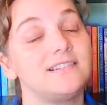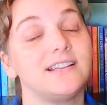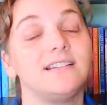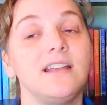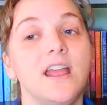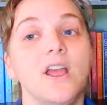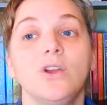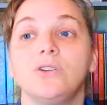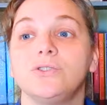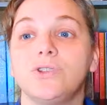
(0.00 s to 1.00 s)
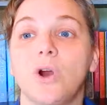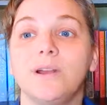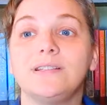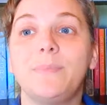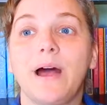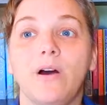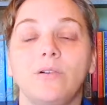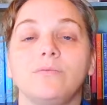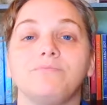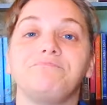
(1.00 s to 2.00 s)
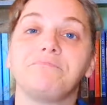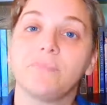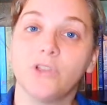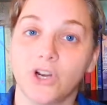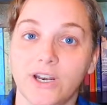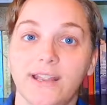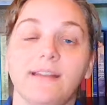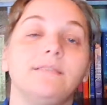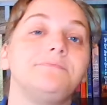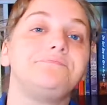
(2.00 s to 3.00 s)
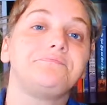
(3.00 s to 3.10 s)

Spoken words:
And so it's about learning